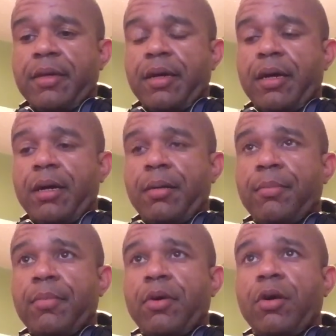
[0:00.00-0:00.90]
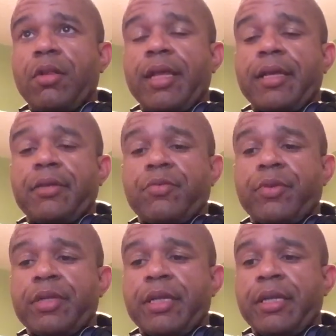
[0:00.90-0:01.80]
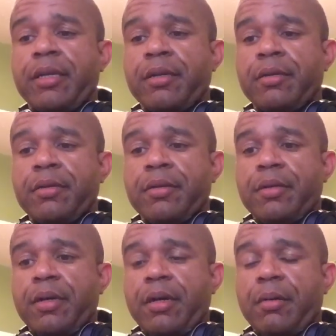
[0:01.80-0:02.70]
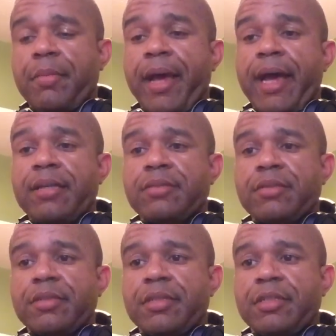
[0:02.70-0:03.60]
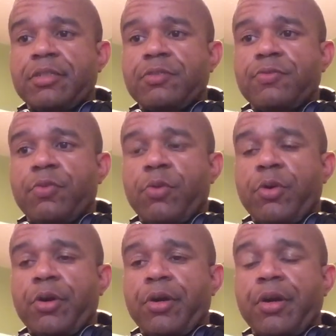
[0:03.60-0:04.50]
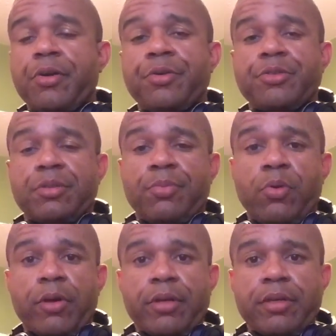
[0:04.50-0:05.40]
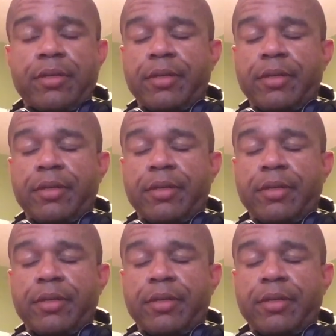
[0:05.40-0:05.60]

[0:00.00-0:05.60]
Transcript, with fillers: All I can really ask is for your support.